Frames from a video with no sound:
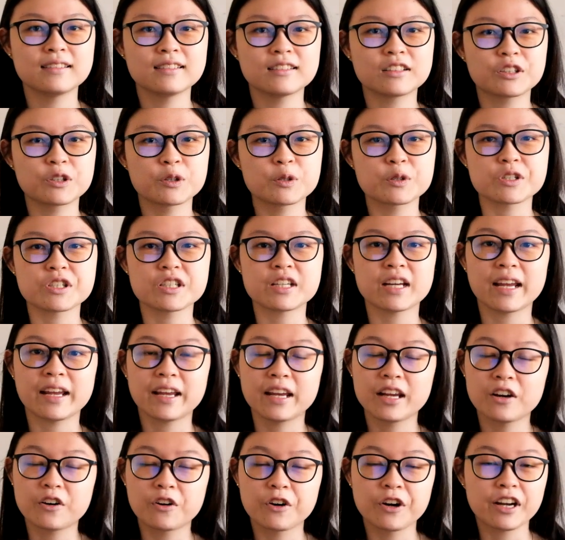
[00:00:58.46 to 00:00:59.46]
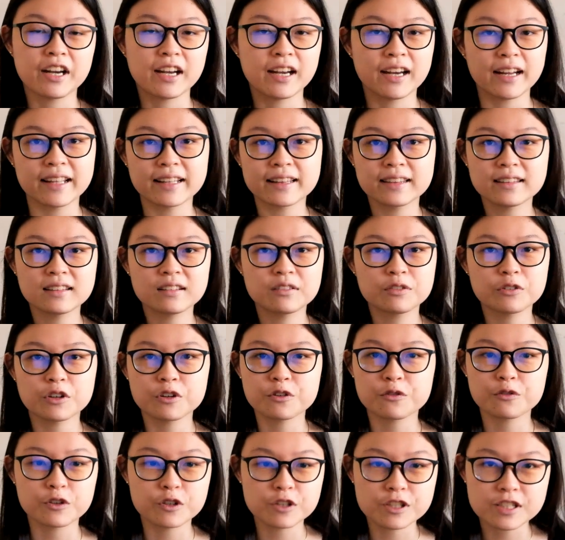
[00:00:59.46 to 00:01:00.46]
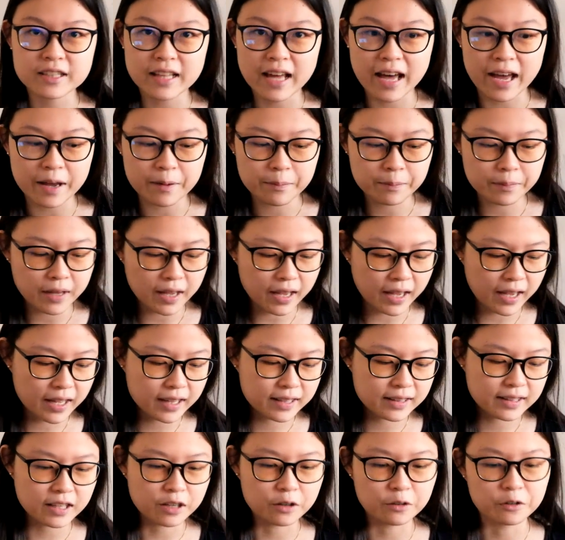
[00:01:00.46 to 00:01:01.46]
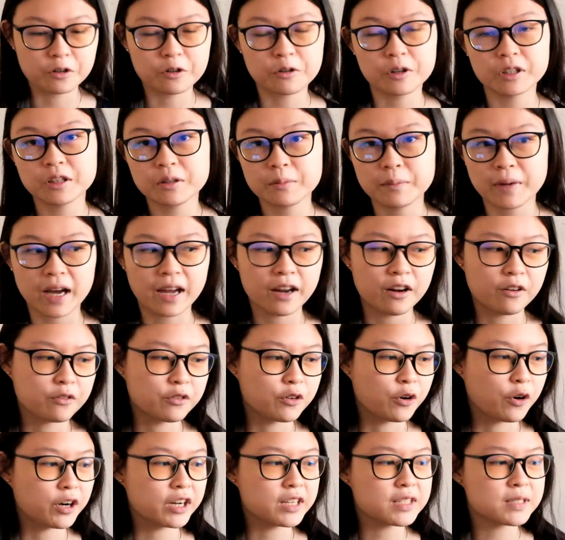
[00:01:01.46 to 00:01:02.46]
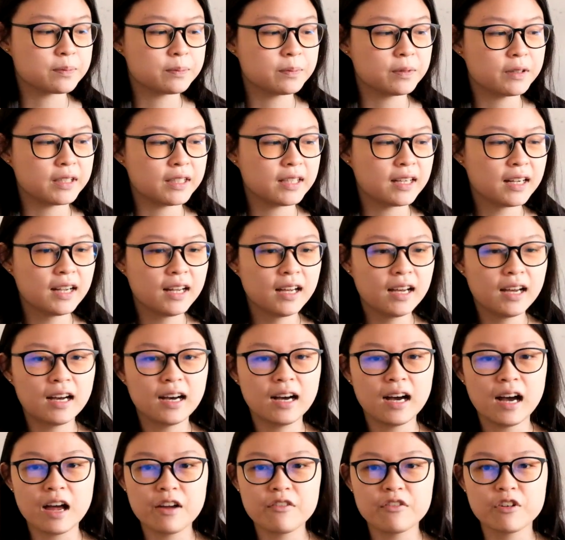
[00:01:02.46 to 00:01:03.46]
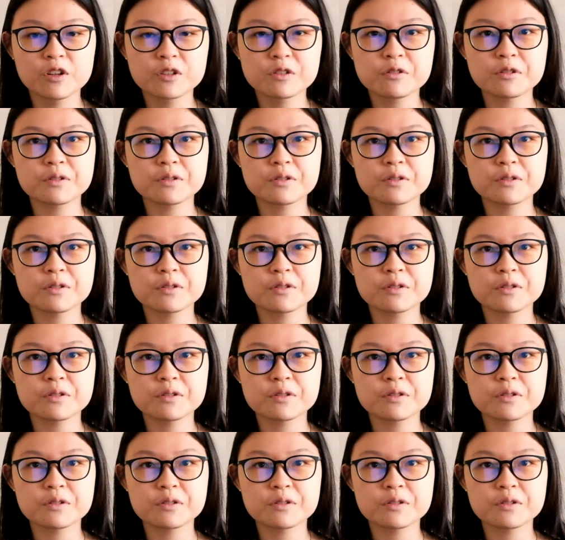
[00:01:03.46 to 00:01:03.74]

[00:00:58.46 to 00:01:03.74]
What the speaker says: crochet or knit for the first time, and they don't know what to buy, of course. But I've also